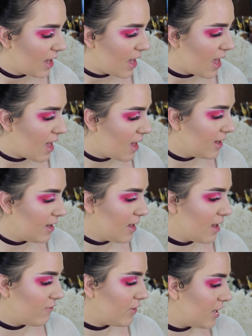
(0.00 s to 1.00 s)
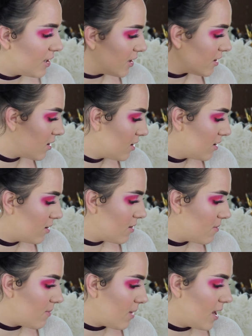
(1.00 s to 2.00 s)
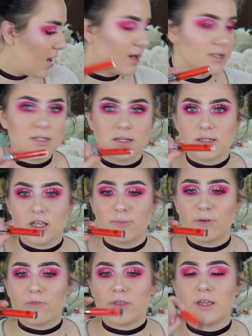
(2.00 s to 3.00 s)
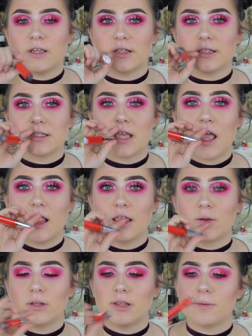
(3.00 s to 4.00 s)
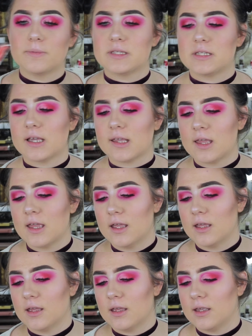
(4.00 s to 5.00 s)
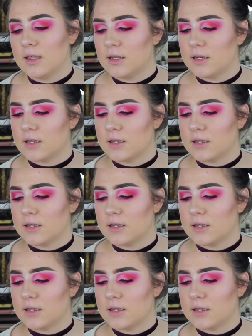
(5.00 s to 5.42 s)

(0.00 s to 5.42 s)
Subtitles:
I have here my Anastasia Beverly Hills liquid lipstick in